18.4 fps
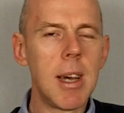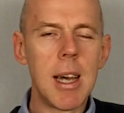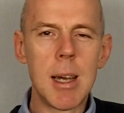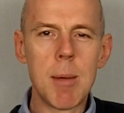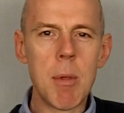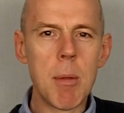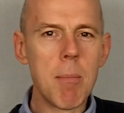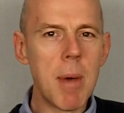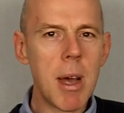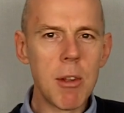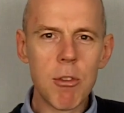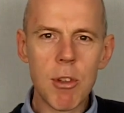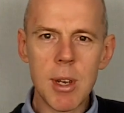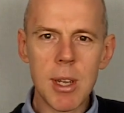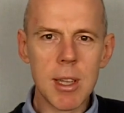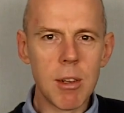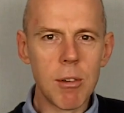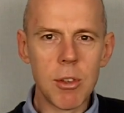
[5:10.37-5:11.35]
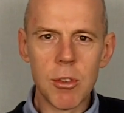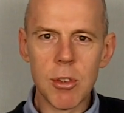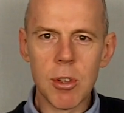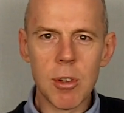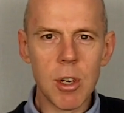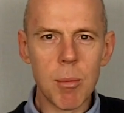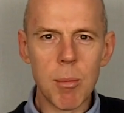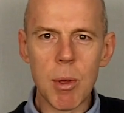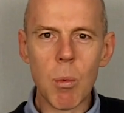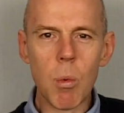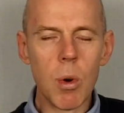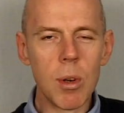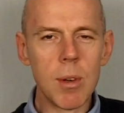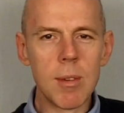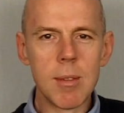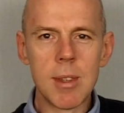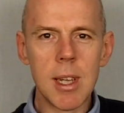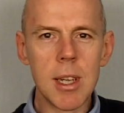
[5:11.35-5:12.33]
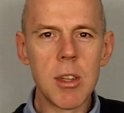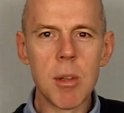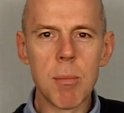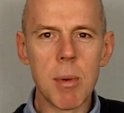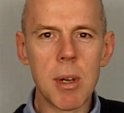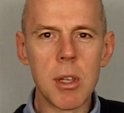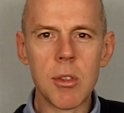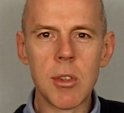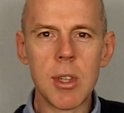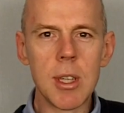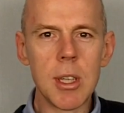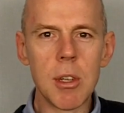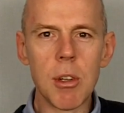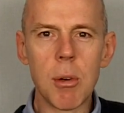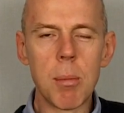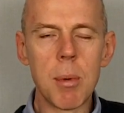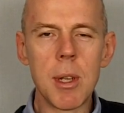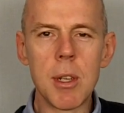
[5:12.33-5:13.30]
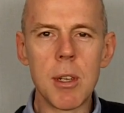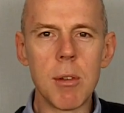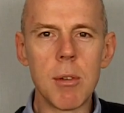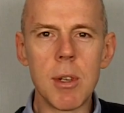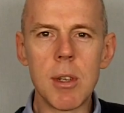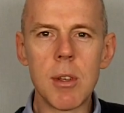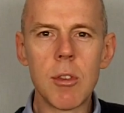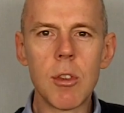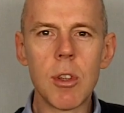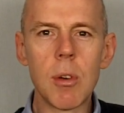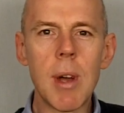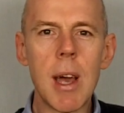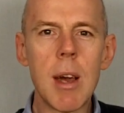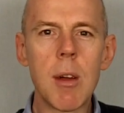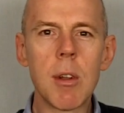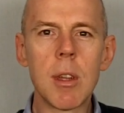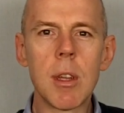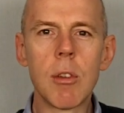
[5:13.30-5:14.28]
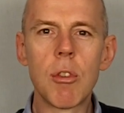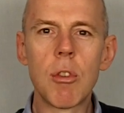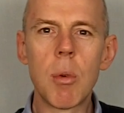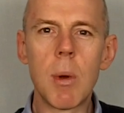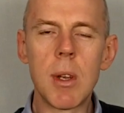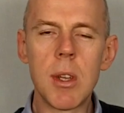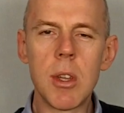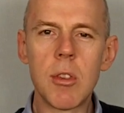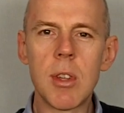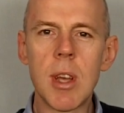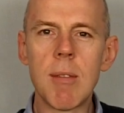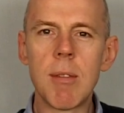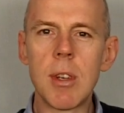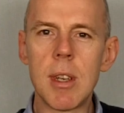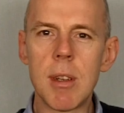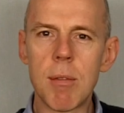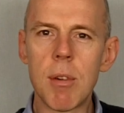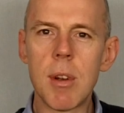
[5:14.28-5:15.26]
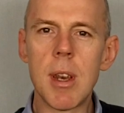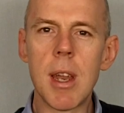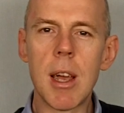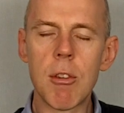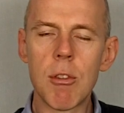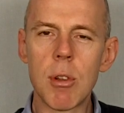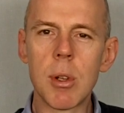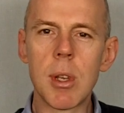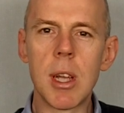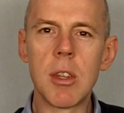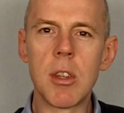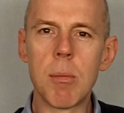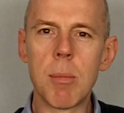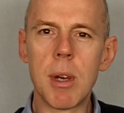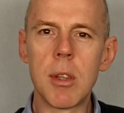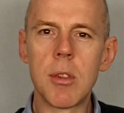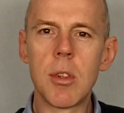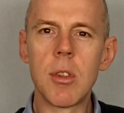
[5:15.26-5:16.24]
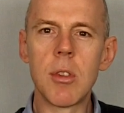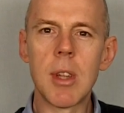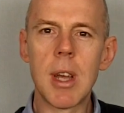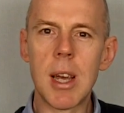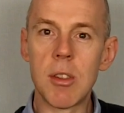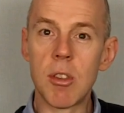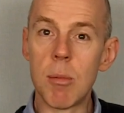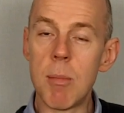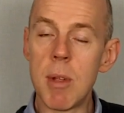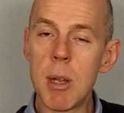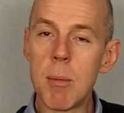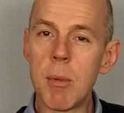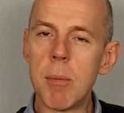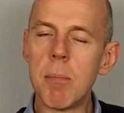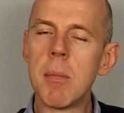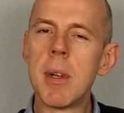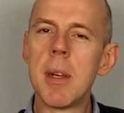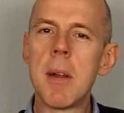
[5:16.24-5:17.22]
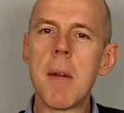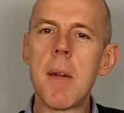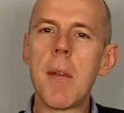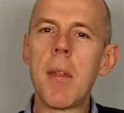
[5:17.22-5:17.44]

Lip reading: I'm imagining there isn't going to be one database in the European Union, so how do those 27 different national databases, as a minimum,